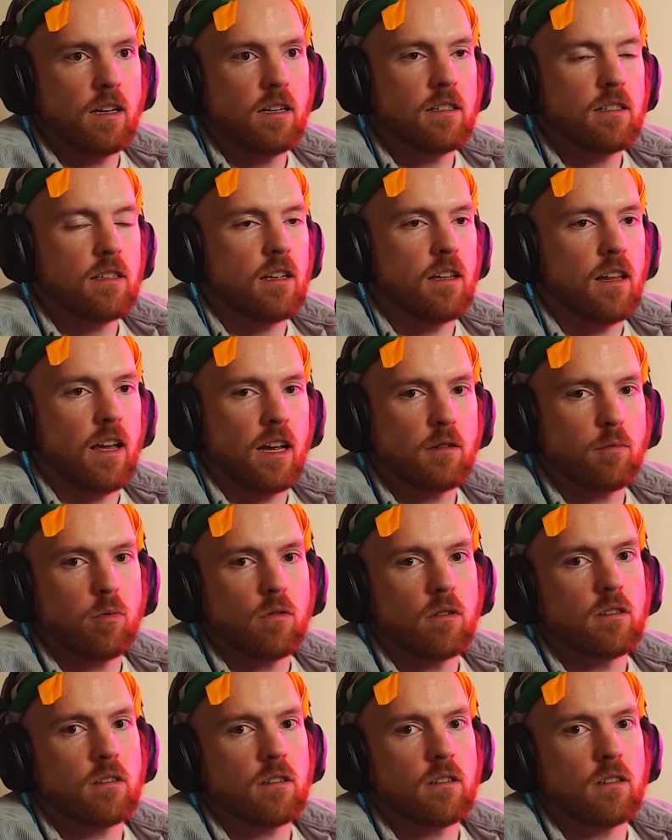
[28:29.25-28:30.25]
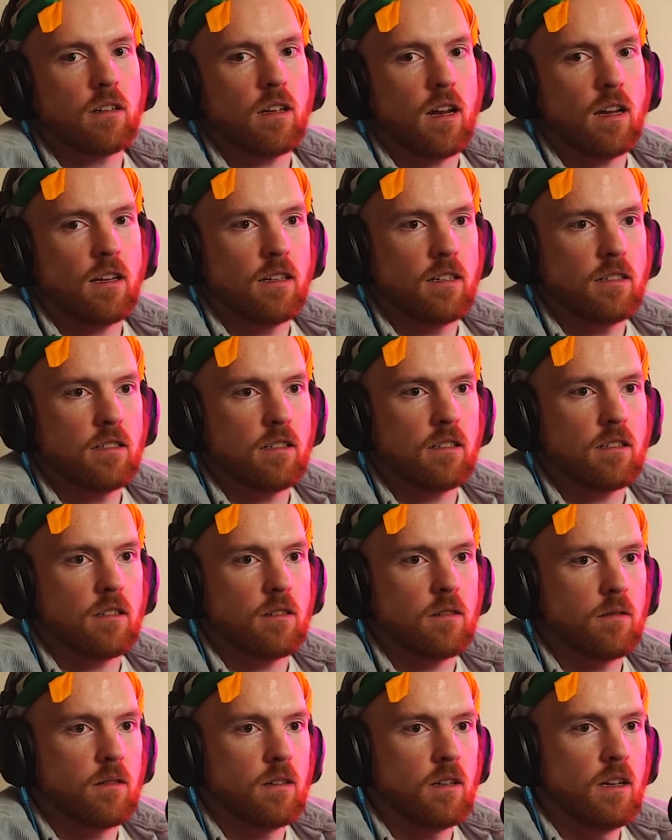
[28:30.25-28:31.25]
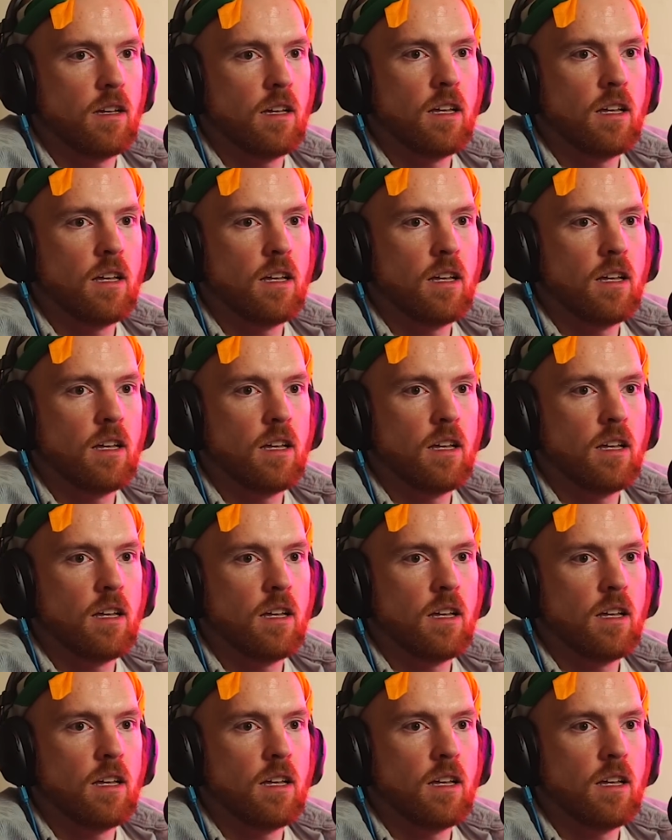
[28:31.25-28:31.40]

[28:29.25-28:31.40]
he's the last person that I'd listen to.